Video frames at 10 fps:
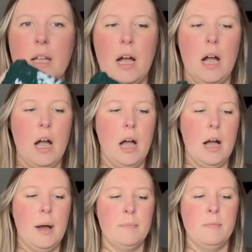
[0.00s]

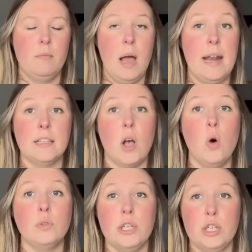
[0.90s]
And it's
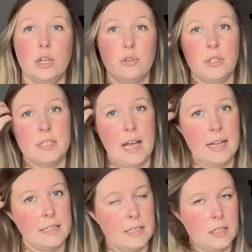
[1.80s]
only children's
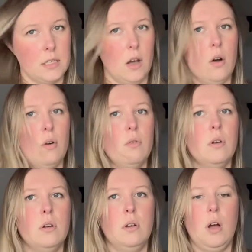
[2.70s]
sizes. So,
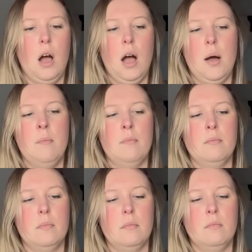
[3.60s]

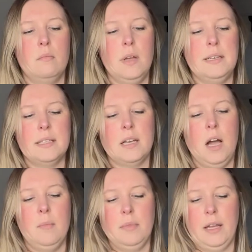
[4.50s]
it doesn't
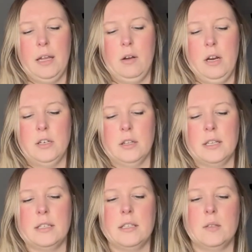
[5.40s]
come like in adult
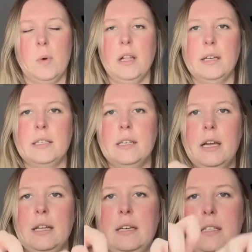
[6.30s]
sizes as well. Like Tin
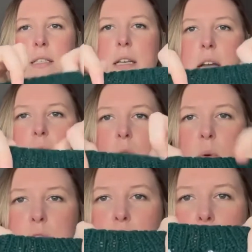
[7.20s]
Can Knits
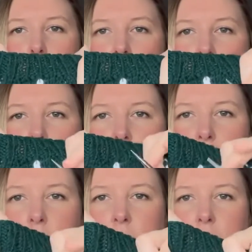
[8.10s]
with their garment patterns,
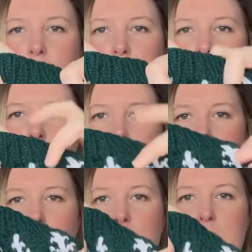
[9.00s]
they're like
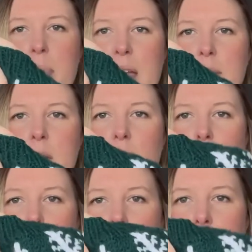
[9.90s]
baby
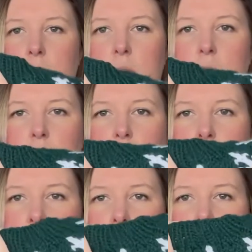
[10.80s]
all the way to
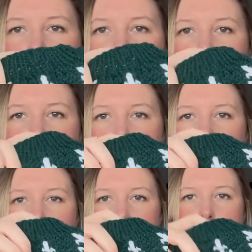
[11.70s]
large
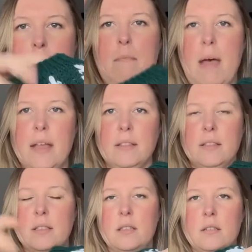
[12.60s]
like
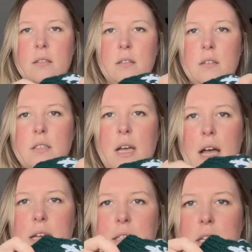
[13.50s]
men's
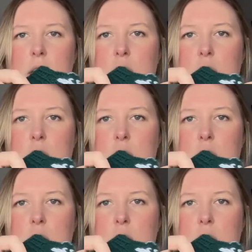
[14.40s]
size.